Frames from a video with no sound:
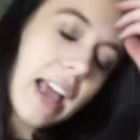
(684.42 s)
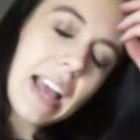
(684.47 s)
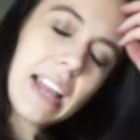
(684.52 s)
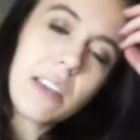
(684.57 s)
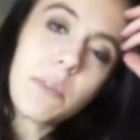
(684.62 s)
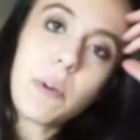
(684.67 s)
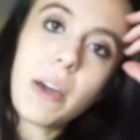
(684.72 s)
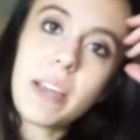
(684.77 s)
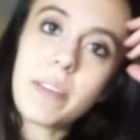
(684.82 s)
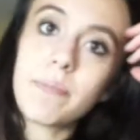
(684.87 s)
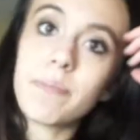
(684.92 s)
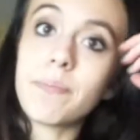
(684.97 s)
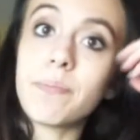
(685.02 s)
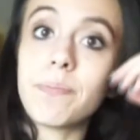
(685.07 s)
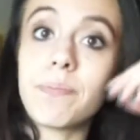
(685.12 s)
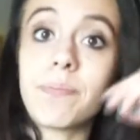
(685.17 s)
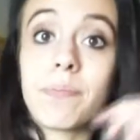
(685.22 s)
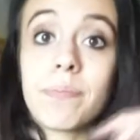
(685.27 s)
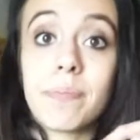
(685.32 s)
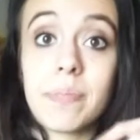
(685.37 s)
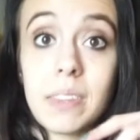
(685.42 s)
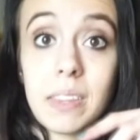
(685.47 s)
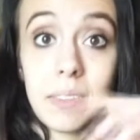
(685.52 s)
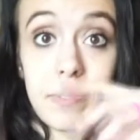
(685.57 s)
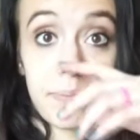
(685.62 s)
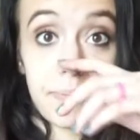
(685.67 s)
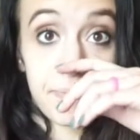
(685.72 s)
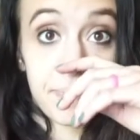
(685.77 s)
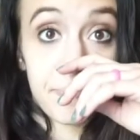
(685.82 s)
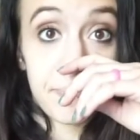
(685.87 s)
Anyway,
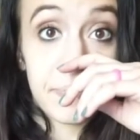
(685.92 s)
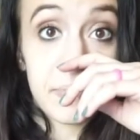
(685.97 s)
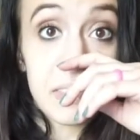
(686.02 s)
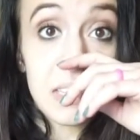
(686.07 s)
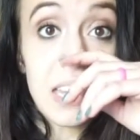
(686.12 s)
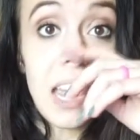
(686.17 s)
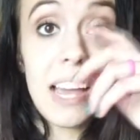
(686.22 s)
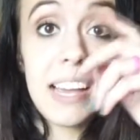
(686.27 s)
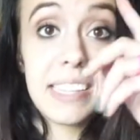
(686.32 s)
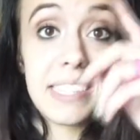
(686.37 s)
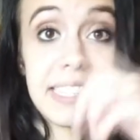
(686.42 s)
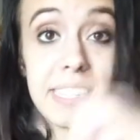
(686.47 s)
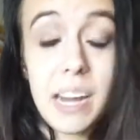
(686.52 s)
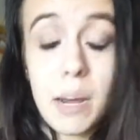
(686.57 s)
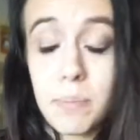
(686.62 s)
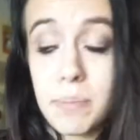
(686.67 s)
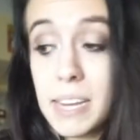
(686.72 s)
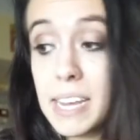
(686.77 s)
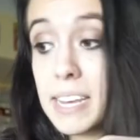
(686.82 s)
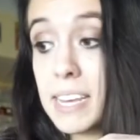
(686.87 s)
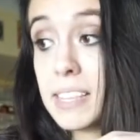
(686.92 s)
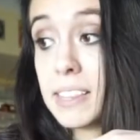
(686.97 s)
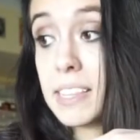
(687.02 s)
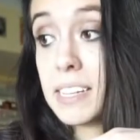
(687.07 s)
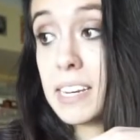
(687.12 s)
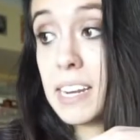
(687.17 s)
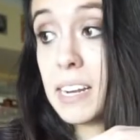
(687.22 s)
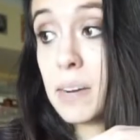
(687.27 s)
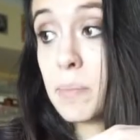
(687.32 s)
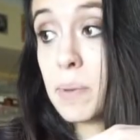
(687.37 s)
I had stopped taking the
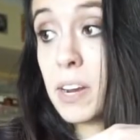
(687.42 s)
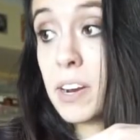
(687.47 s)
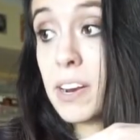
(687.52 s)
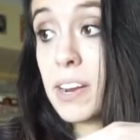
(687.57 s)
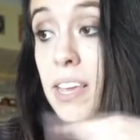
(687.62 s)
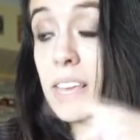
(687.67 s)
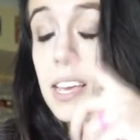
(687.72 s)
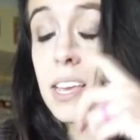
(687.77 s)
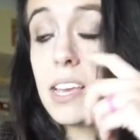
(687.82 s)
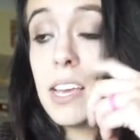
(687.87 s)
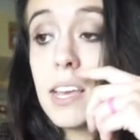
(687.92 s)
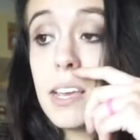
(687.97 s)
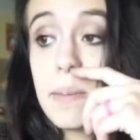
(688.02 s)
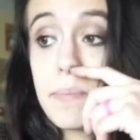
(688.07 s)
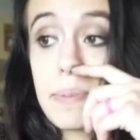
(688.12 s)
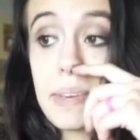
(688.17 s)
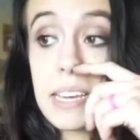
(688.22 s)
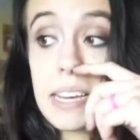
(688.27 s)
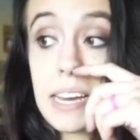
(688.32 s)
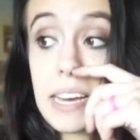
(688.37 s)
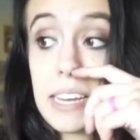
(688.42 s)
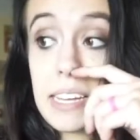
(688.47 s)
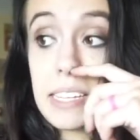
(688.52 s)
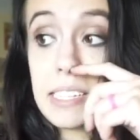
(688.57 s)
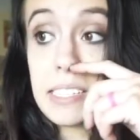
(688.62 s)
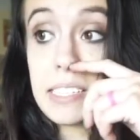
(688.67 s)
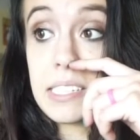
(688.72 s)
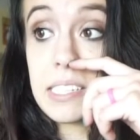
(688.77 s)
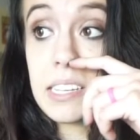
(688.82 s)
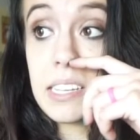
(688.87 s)
Nanaberry
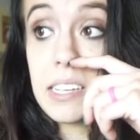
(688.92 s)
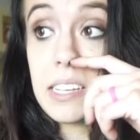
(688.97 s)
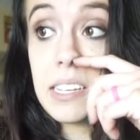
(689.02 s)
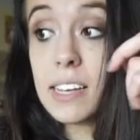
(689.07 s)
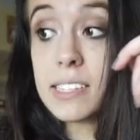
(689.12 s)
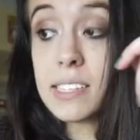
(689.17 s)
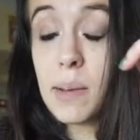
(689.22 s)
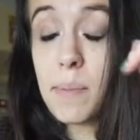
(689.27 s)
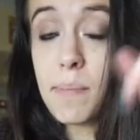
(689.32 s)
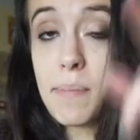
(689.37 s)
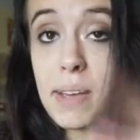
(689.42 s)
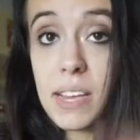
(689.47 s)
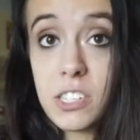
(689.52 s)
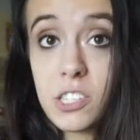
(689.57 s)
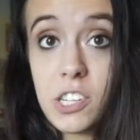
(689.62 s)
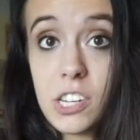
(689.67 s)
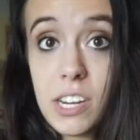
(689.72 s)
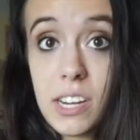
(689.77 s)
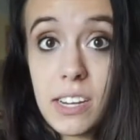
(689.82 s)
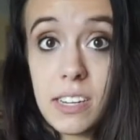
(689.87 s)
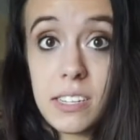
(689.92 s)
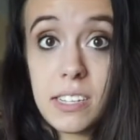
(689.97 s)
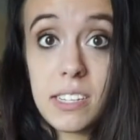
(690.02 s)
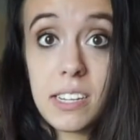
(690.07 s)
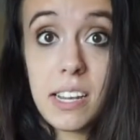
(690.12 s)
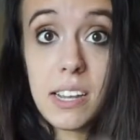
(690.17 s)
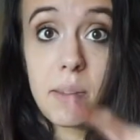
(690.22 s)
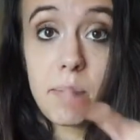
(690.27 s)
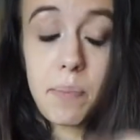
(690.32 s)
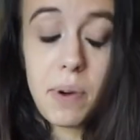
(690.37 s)
because, as I
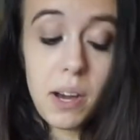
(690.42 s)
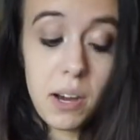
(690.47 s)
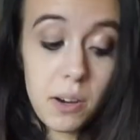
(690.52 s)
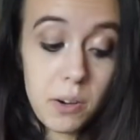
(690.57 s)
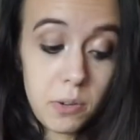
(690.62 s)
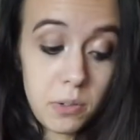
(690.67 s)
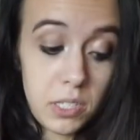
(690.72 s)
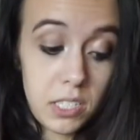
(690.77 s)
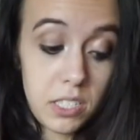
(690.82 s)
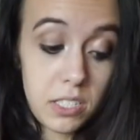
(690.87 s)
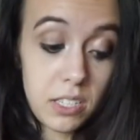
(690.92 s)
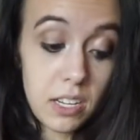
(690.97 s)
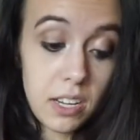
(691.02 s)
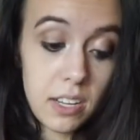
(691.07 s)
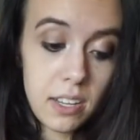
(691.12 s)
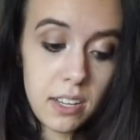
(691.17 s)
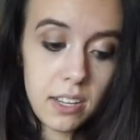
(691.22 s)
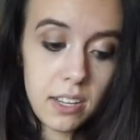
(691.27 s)
mentioned in a post,